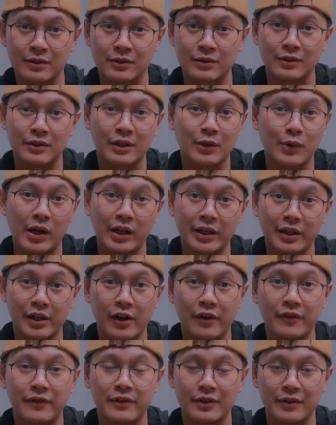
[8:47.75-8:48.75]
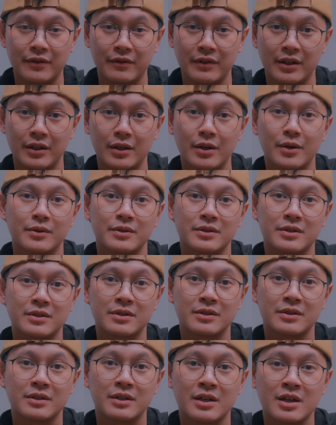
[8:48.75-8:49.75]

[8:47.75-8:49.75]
to the quality of your videos.